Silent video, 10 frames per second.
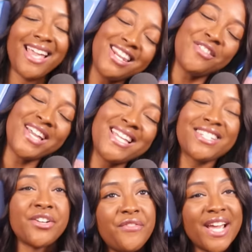Anyways,
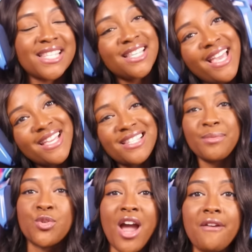don't forget to like and
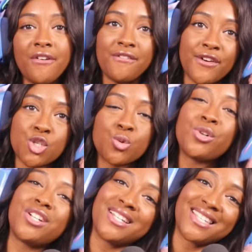subscribe for a virtual
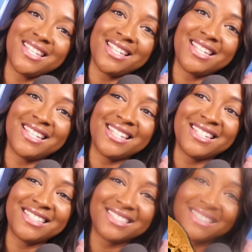cookie.